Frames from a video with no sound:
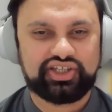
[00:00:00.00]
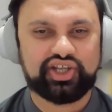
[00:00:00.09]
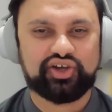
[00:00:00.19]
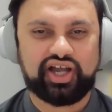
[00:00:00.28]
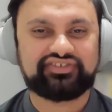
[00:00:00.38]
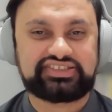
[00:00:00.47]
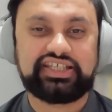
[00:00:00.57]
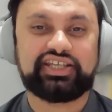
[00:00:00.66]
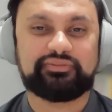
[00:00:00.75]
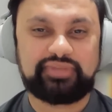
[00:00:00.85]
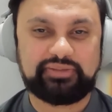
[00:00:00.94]
I've
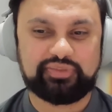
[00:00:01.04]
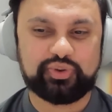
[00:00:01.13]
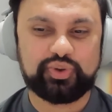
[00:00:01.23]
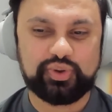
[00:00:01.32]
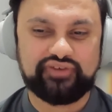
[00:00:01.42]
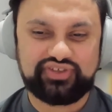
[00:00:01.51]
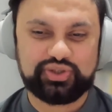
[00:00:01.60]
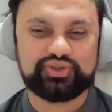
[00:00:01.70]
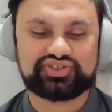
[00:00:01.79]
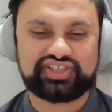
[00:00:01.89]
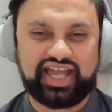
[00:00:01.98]
seen people who have
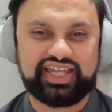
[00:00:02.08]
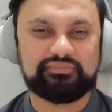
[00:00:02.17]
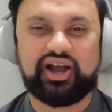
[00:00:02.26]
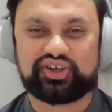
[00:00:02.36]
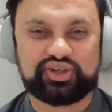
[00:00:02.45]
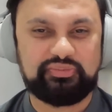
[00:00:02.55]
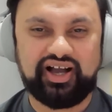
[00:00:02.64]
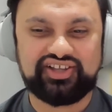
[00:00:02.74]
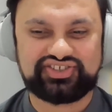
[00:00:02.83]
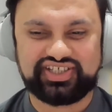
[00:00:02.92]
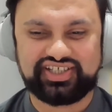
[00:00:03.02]
used a
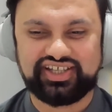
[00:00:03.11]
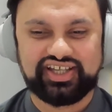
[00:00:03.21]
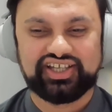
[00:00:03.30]
microbiology